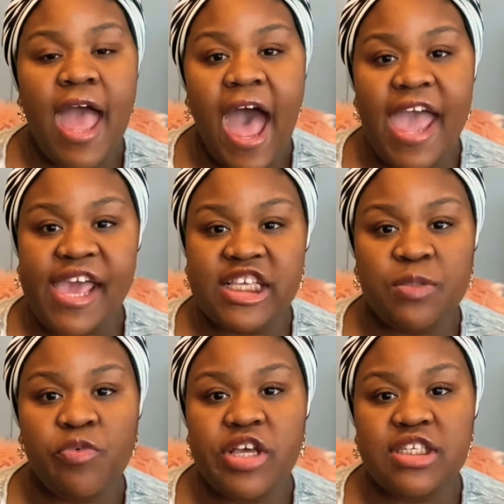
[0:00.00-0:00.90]
I
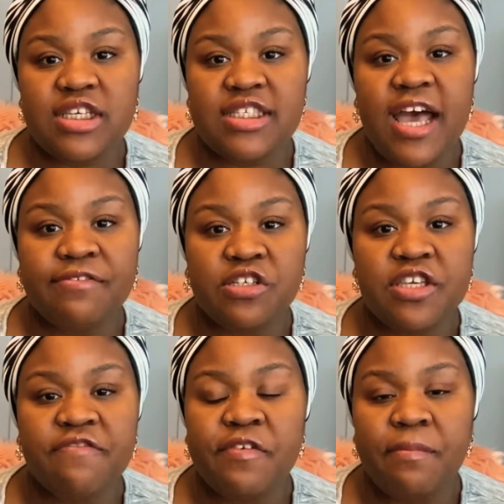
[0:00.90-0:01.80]
experienced it after
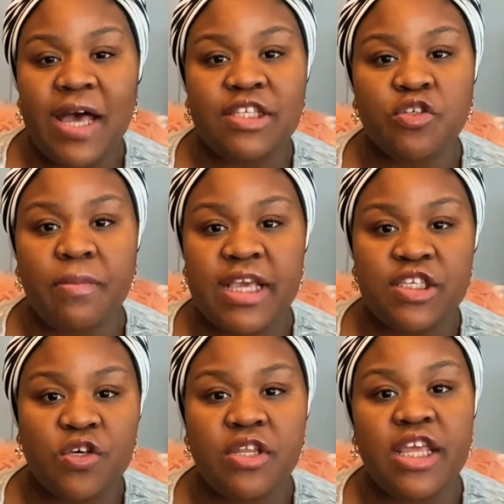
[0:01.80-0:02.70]
giving birth to my
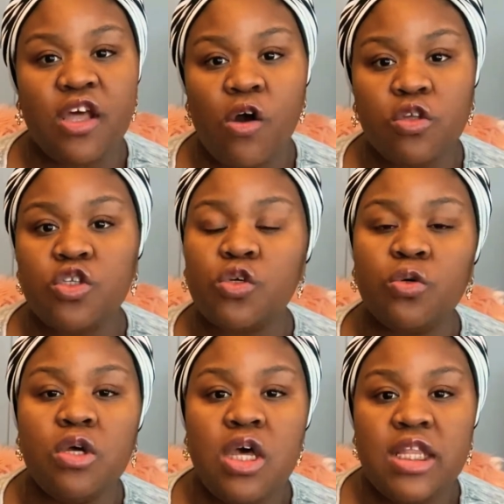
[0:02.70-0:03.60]
son and also
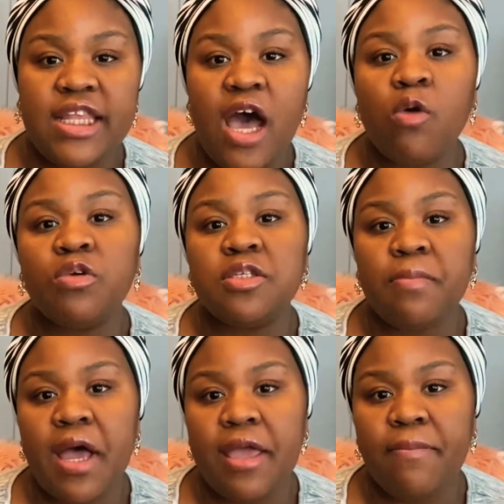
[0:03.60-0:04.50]
now with
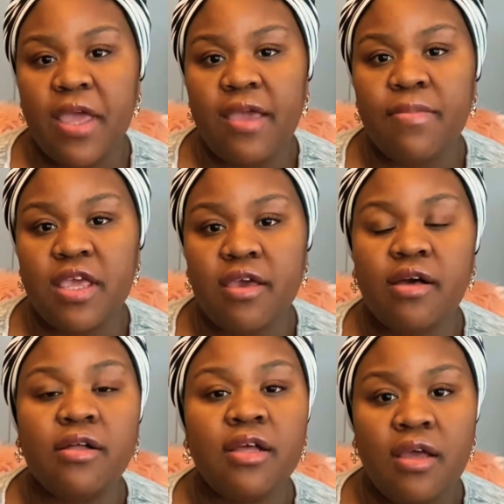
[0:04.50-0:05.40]
my baby
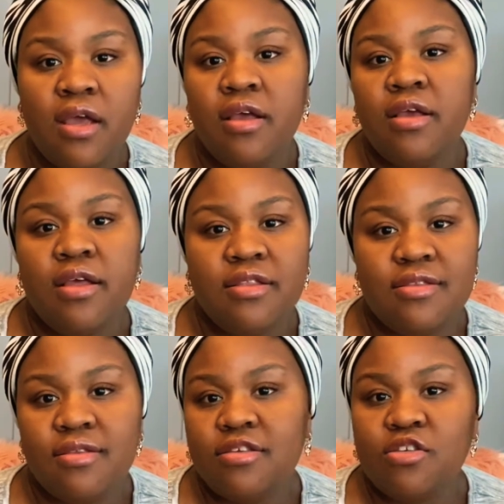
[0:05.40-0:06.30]
girl.
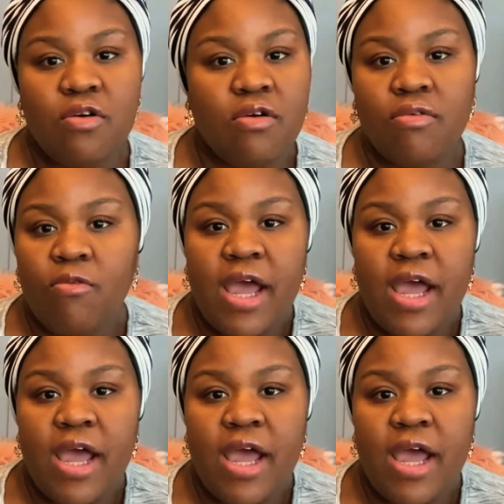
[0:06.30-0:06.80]
So why